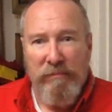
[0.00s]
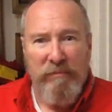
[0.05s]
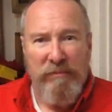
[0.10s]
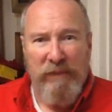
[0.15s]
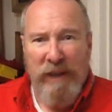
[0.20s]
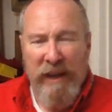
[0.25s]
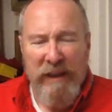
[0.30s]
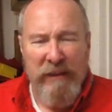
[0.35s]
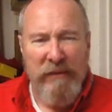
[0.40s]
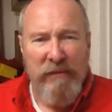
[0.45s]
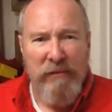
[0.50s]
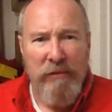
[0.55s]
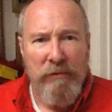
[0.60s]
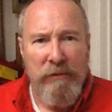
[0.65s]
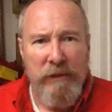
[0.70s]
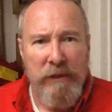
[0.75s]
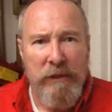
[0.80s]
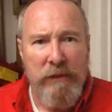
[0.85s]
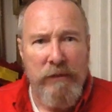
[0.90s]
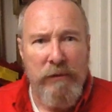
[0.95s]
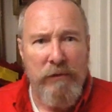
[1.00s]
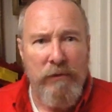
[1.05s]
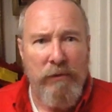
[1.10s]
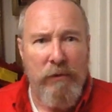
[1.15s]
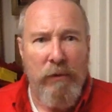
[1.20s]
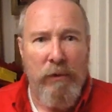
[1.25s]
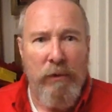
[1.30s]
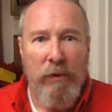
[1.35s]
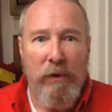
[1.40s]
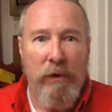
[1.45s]
tens of liters
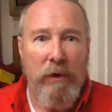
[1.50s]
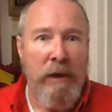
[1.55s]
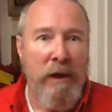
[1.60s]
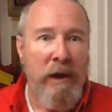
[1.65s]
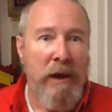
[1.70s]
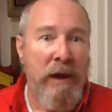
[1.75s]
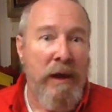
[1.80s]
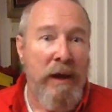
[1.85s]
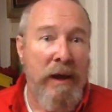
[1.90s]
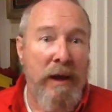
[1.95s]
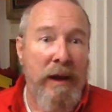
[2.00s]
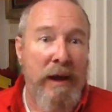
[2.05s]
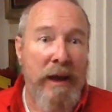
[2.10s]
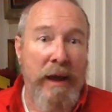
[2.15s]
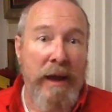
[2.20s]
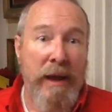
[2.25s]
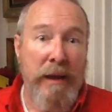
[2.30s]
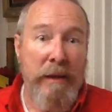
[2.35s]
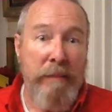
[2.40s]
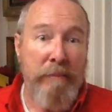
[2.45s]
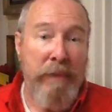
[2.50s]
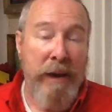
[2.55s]
or a